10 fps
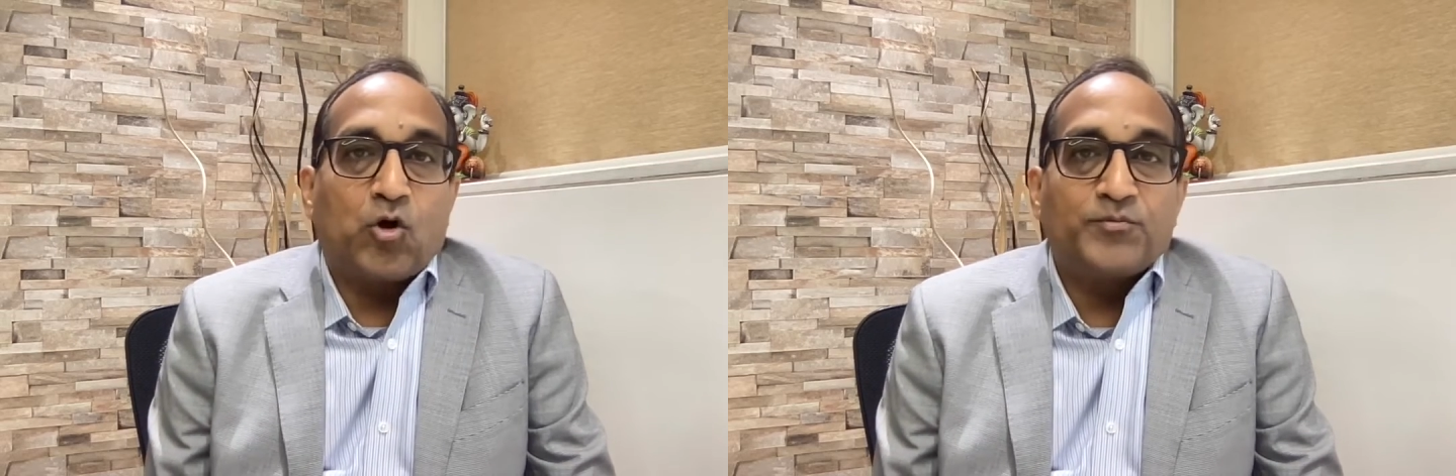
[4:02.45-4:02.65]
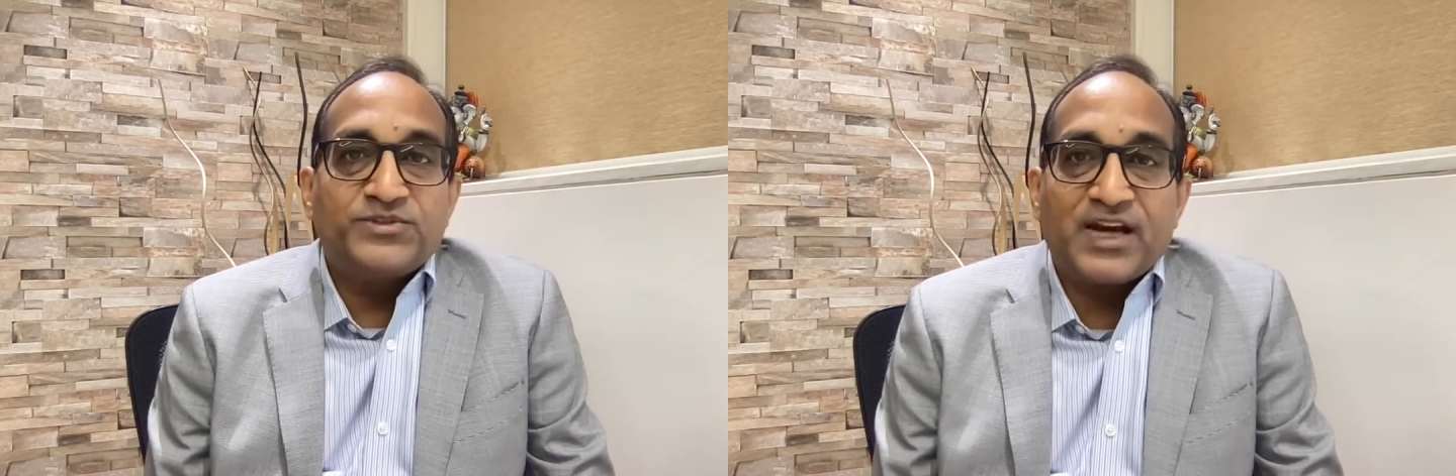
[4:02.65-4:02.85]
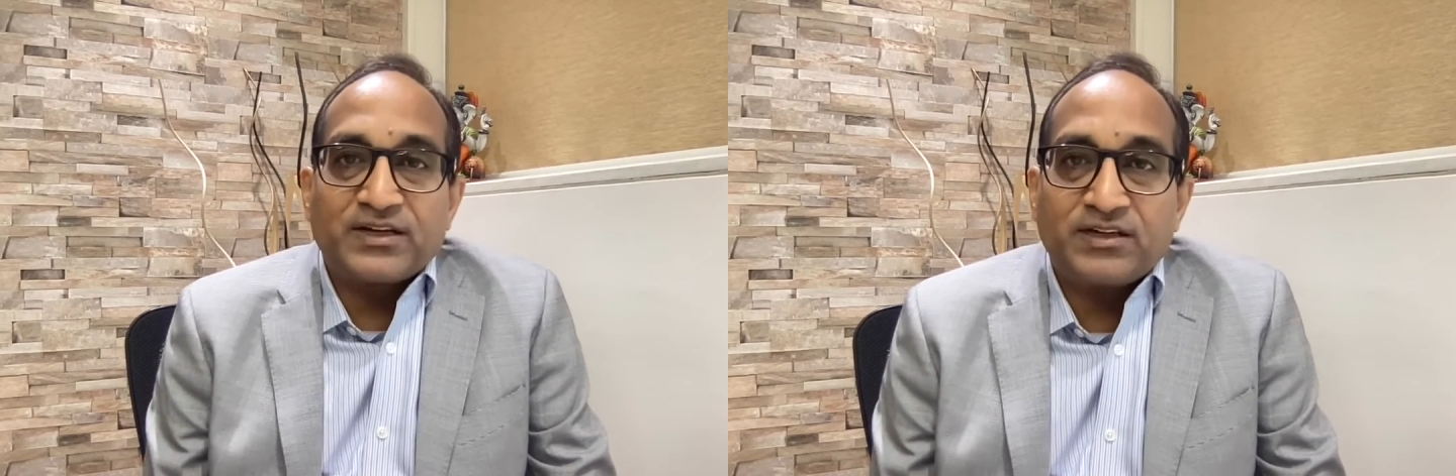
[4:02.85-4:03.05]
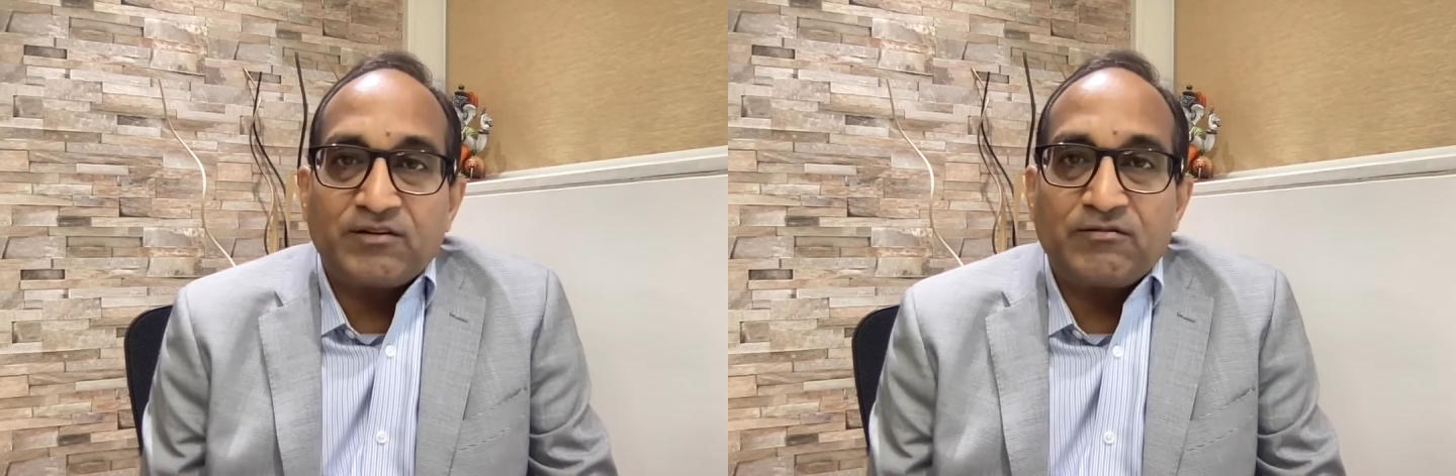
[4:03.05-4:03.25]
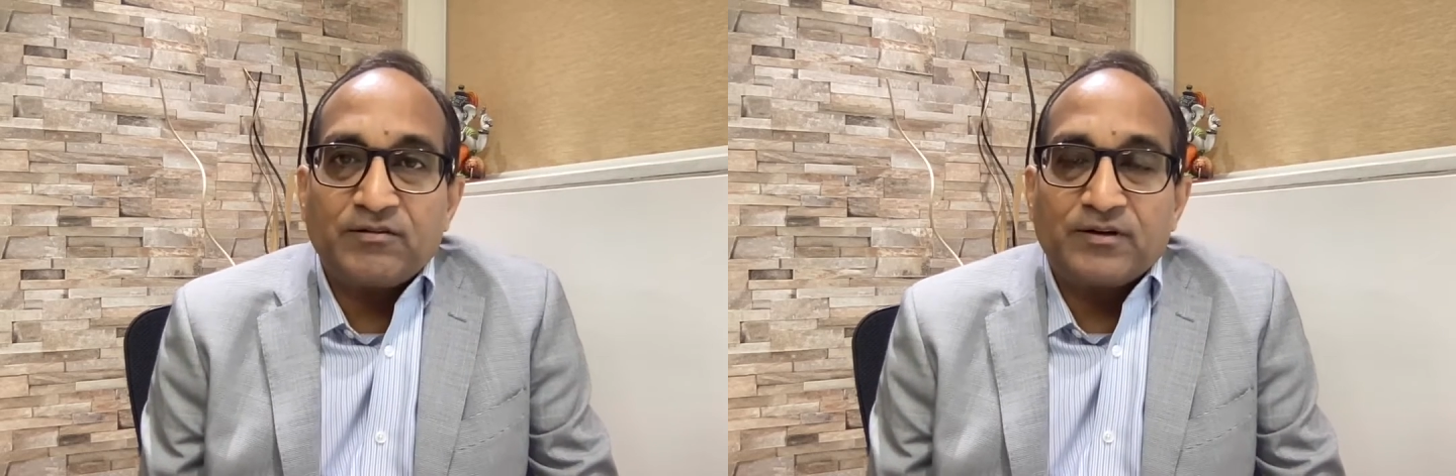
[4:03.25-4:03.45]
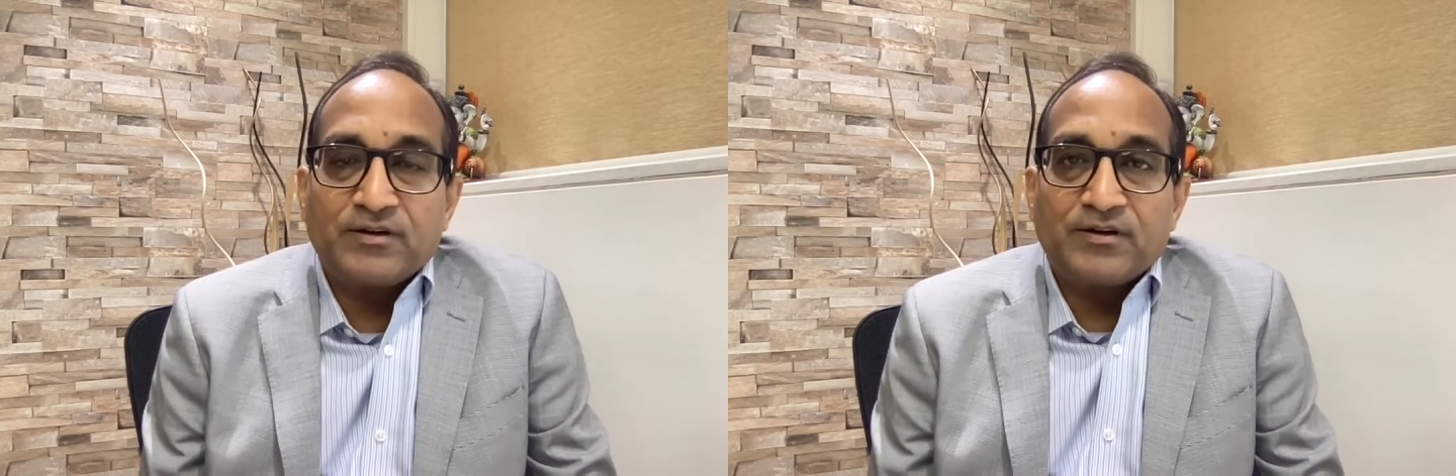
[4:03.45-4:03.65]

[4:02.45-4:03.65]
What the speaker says: objective